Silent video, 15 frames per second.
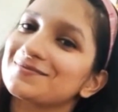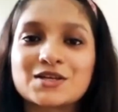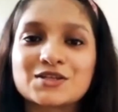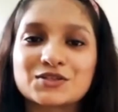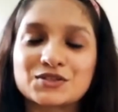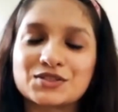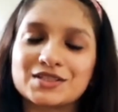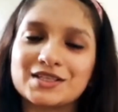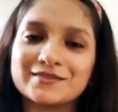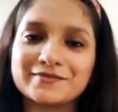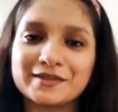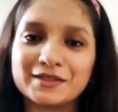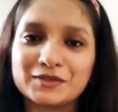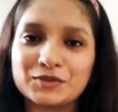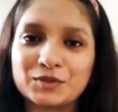So
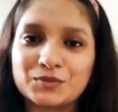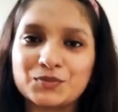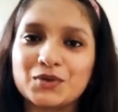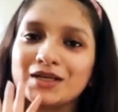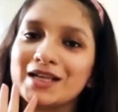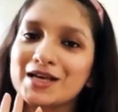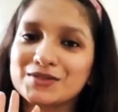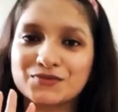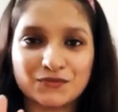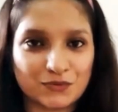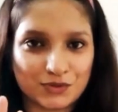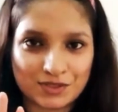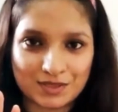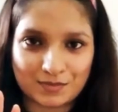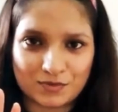CFL Group 1 has 4
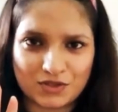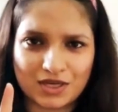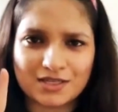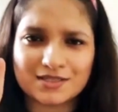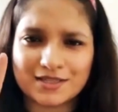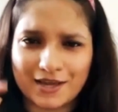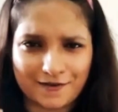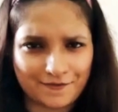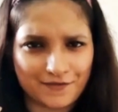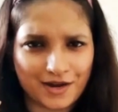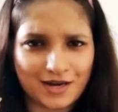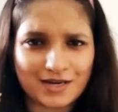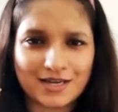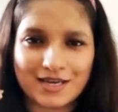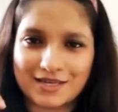subjects:
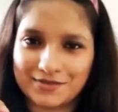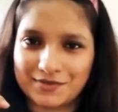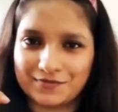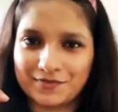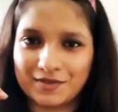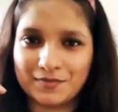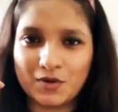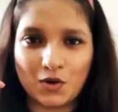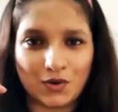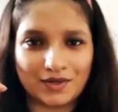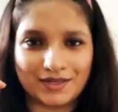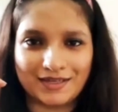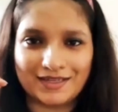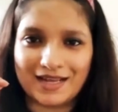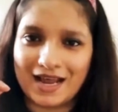FR, SFM,
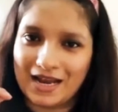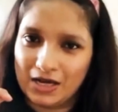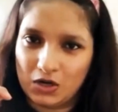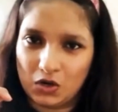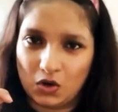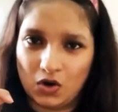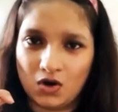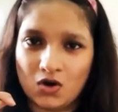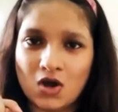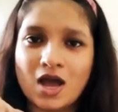Audit and Law.